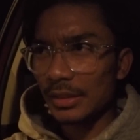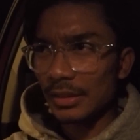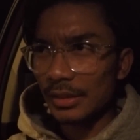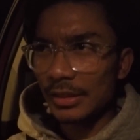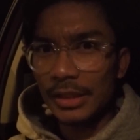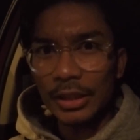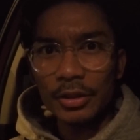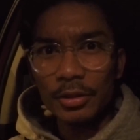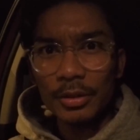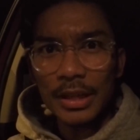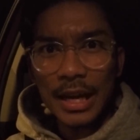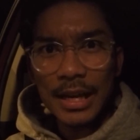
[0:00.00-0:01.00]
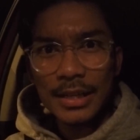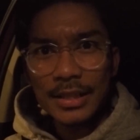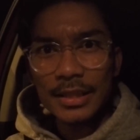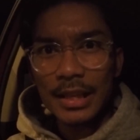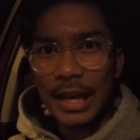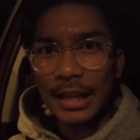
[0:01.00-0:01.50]
see you
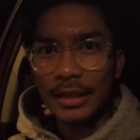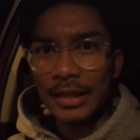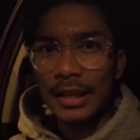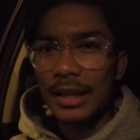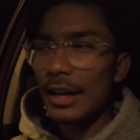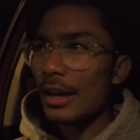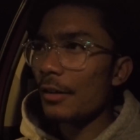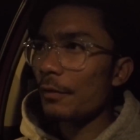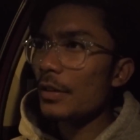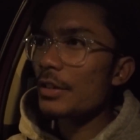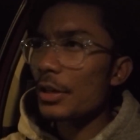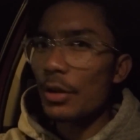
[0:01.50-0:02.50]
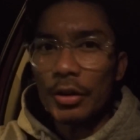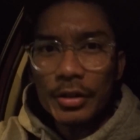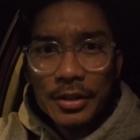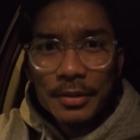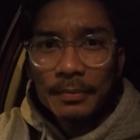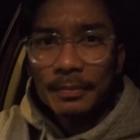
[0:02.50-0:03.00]
guys at the uh, victory courts.